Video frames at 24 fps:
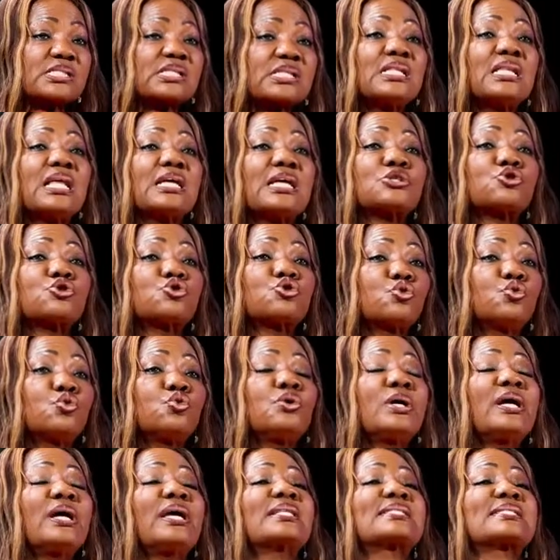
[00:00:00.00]
is let's
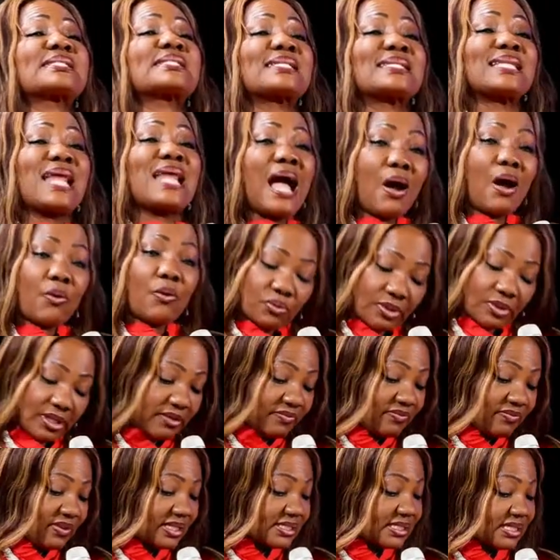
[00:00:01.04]
do it now.
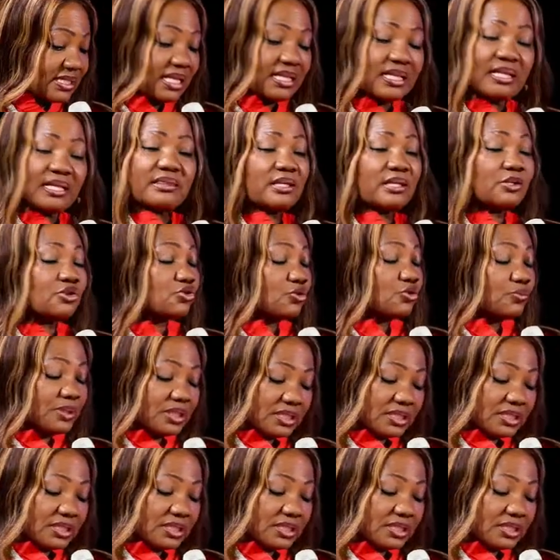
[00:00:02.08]
If there's anything